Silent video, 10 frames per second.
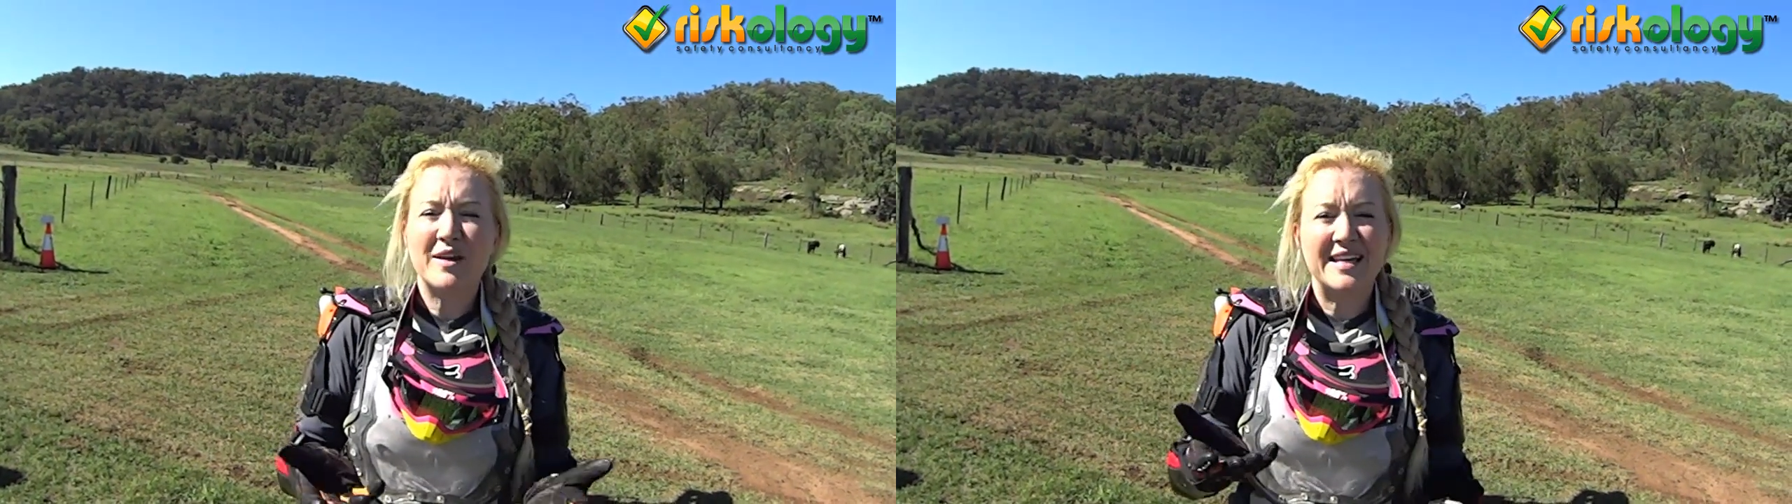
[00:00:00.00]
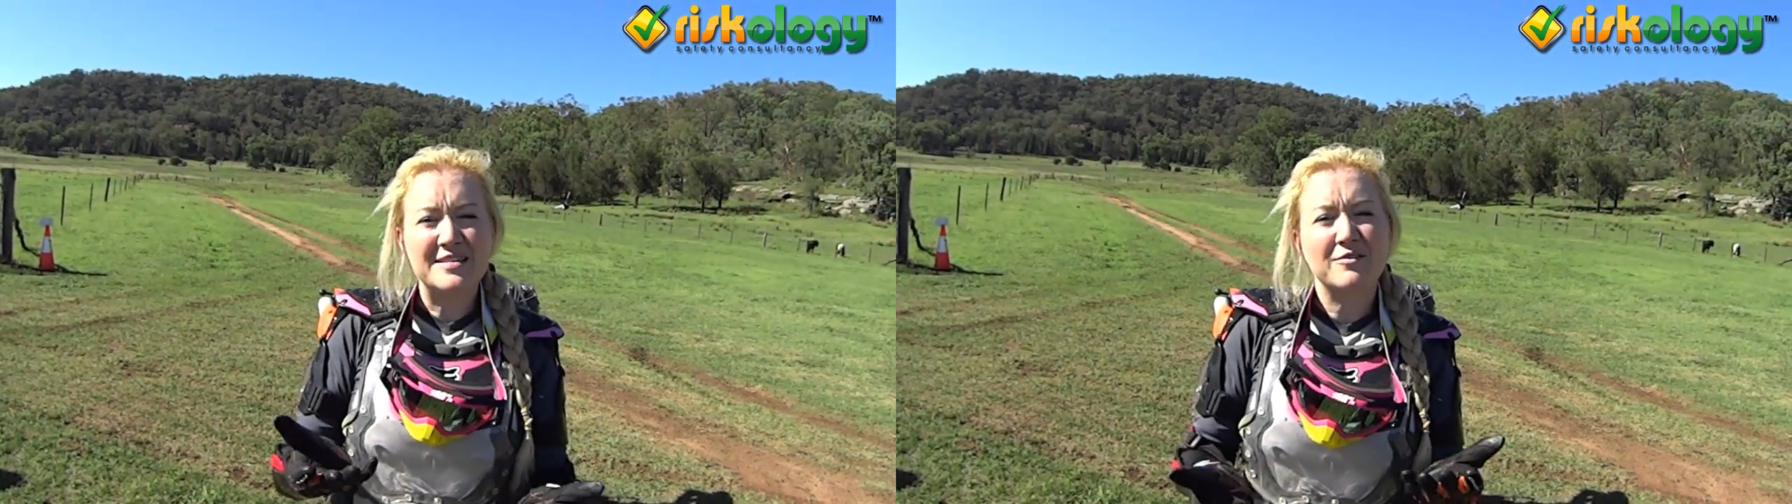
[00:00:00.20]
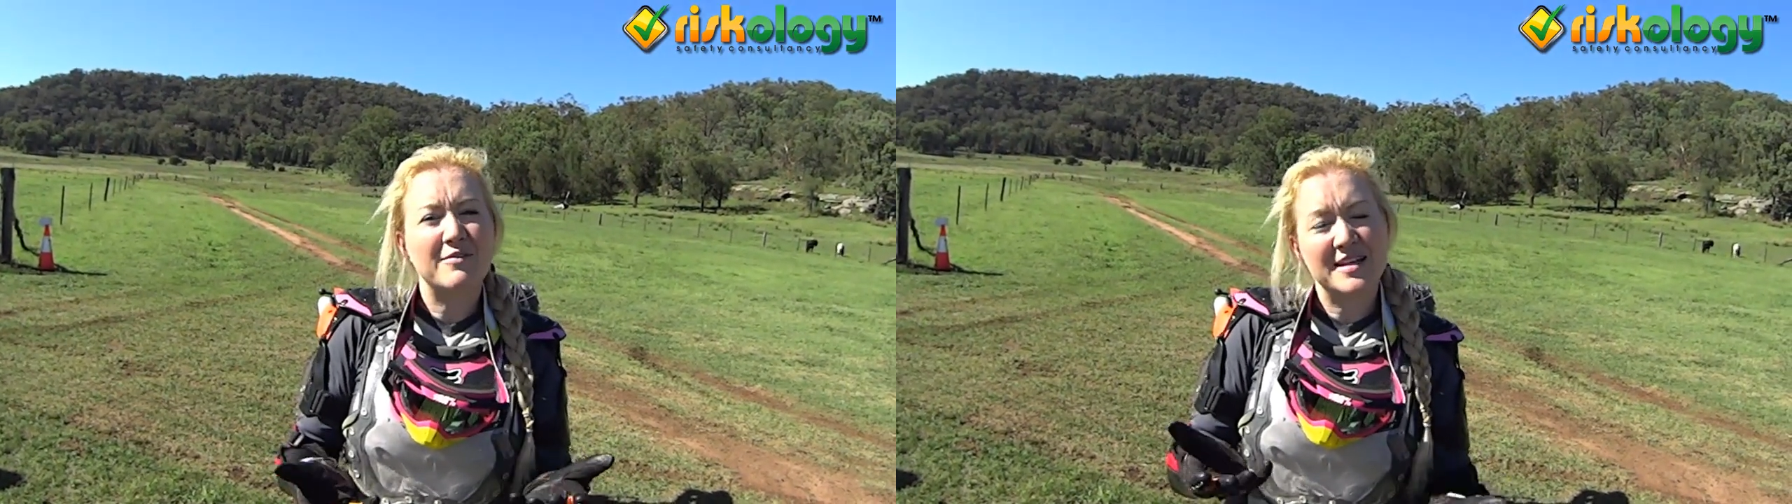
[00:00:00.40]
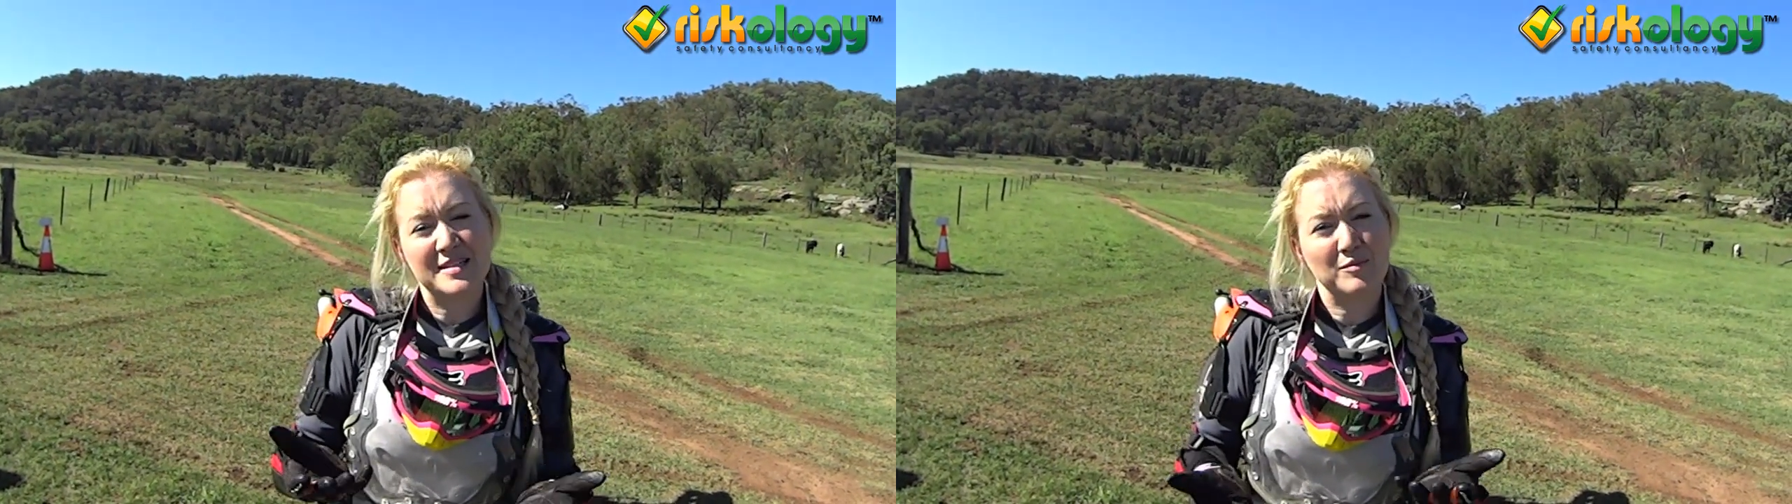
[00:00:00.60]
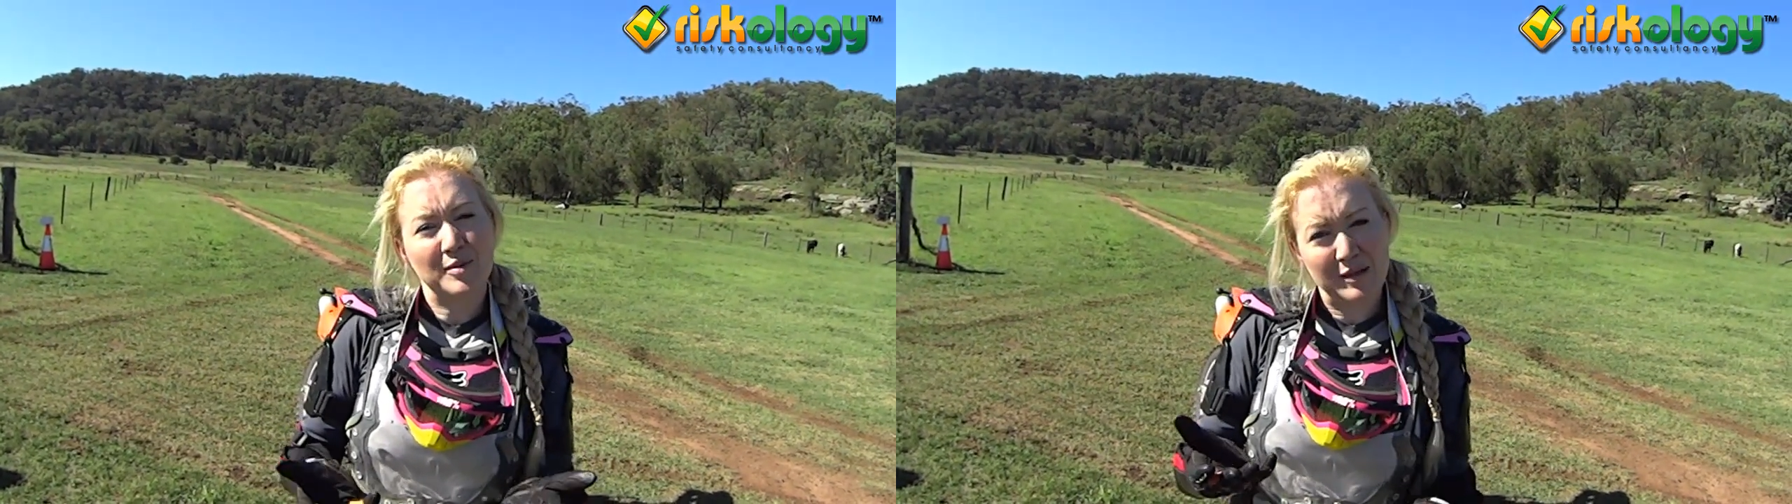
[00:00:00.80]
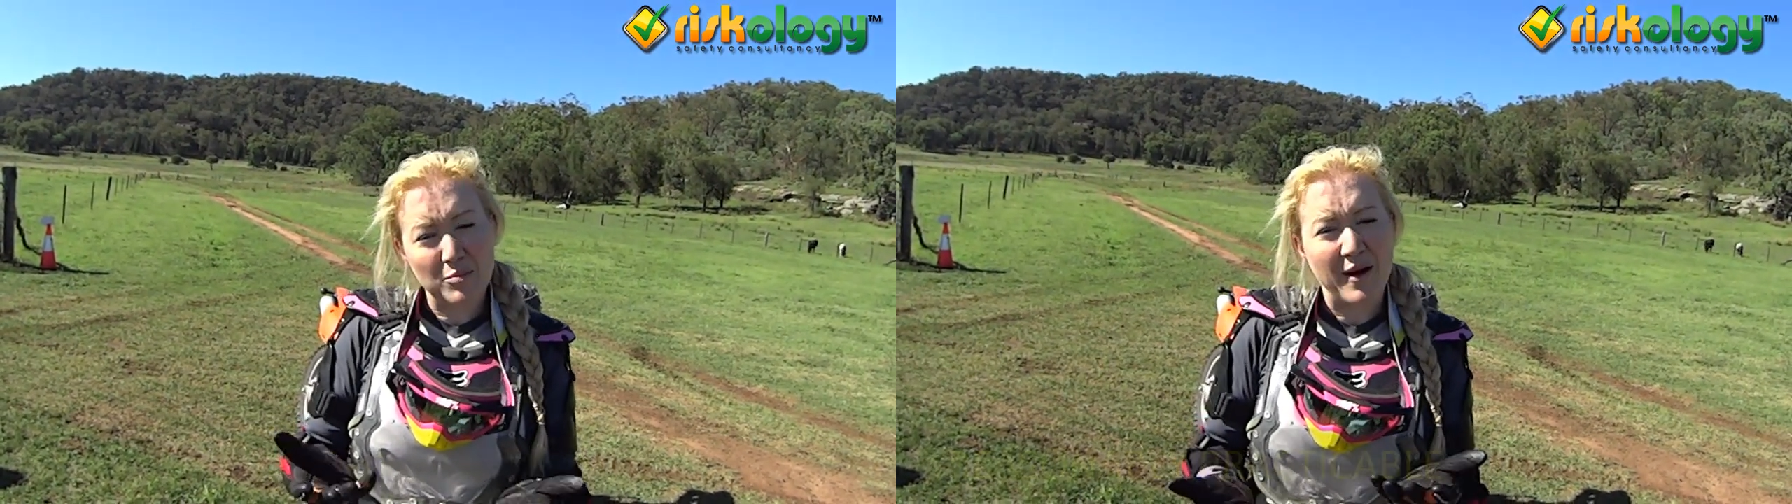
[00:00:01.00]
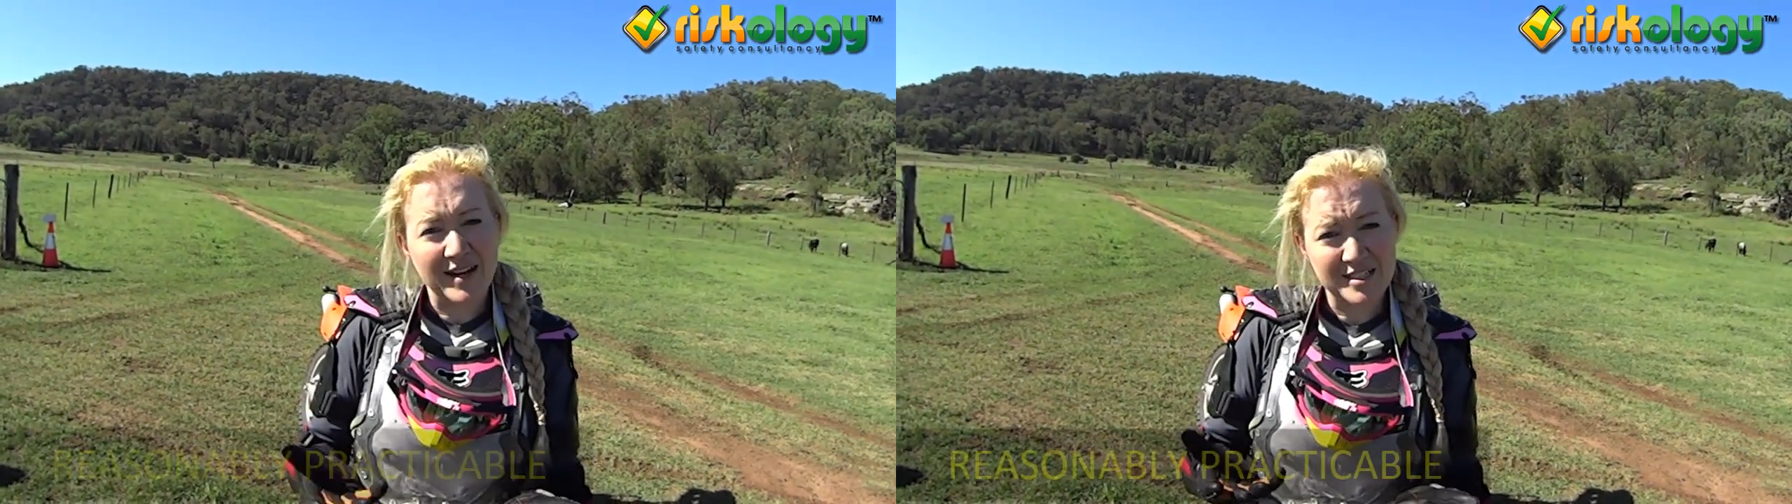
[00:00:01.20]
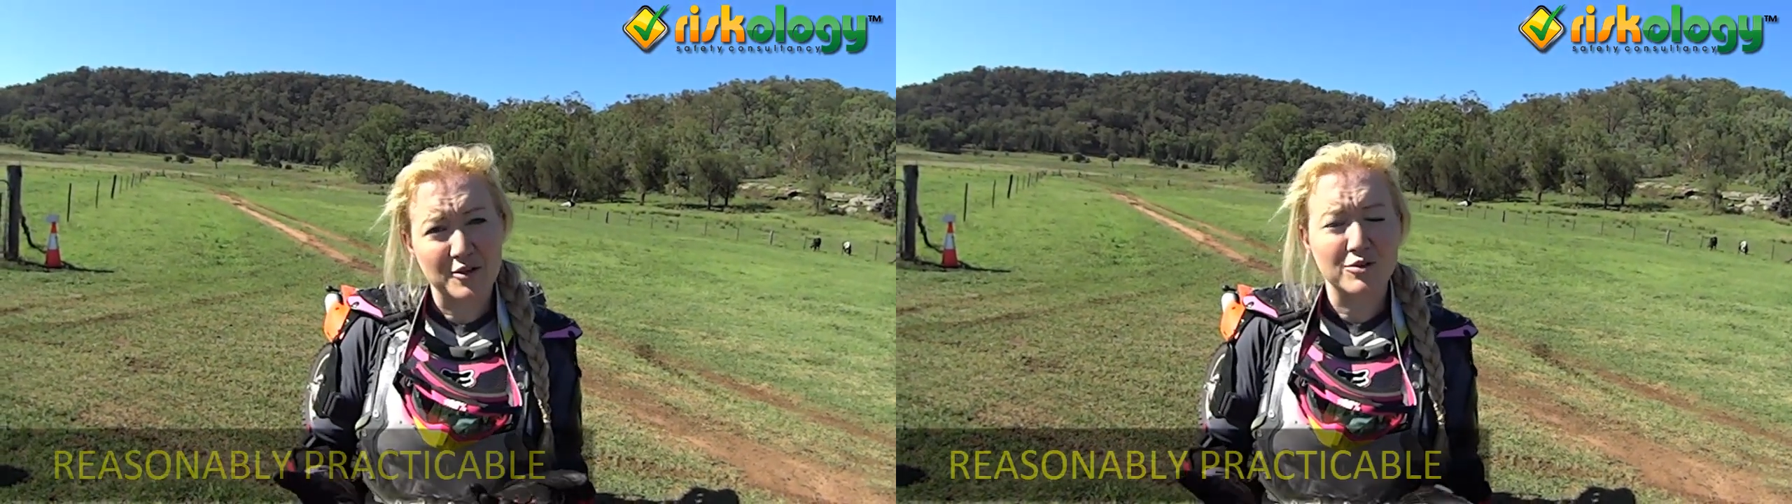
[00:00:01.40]
is it reasonably
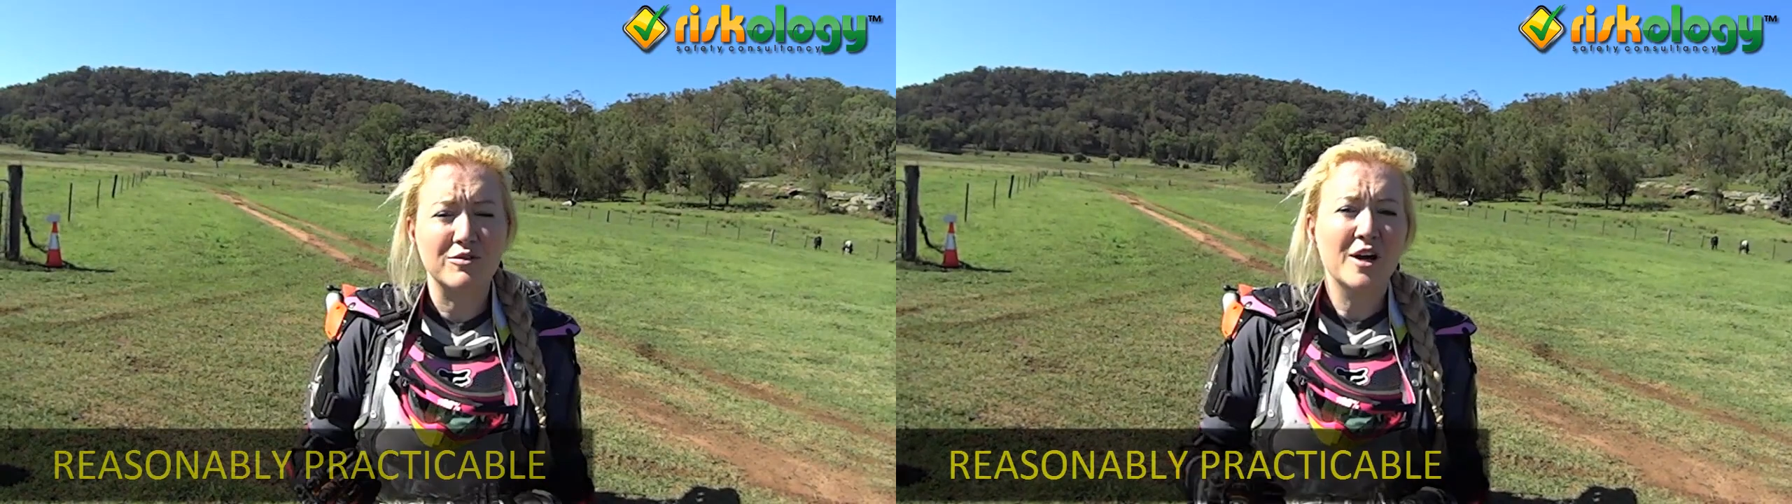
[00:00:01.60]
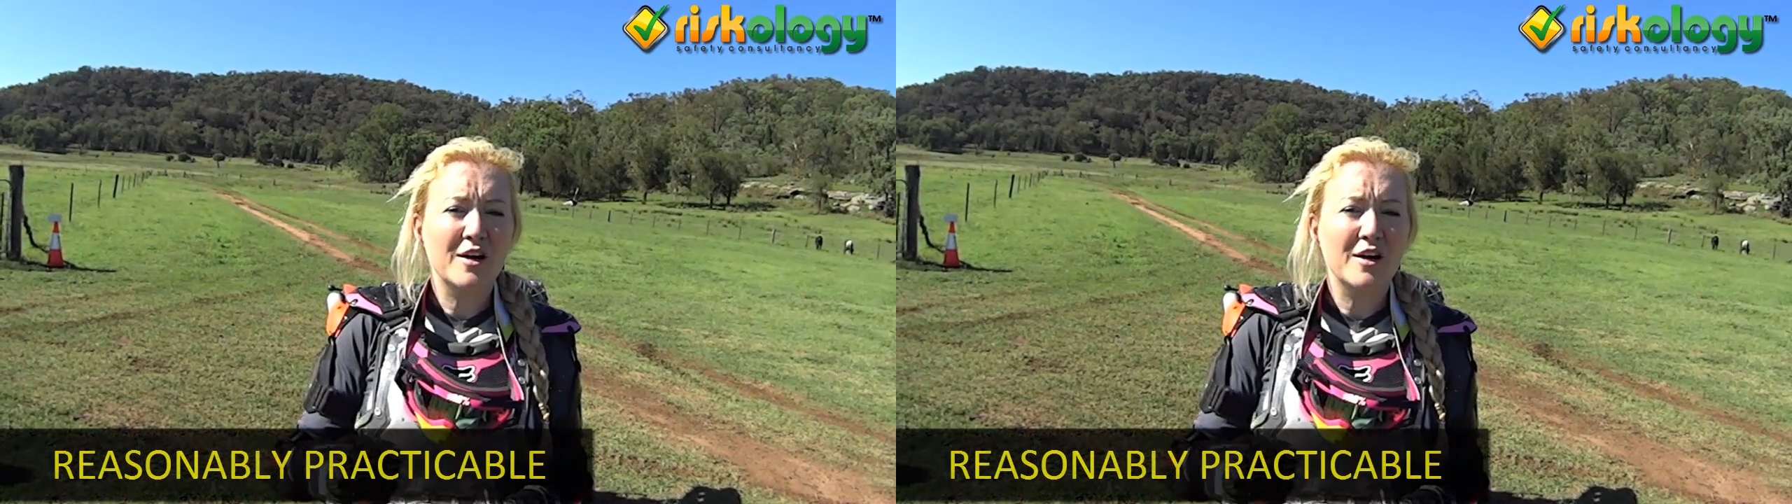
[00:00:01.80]
practical